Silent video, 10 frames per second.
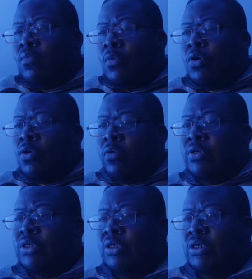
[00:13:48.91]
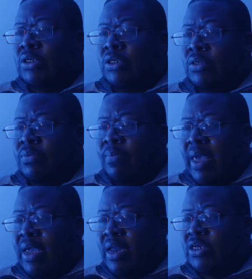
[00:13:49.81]
you know, just just
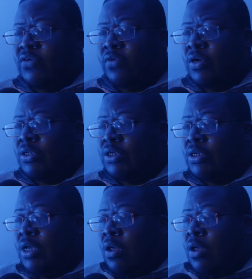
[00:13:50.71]
making his runs and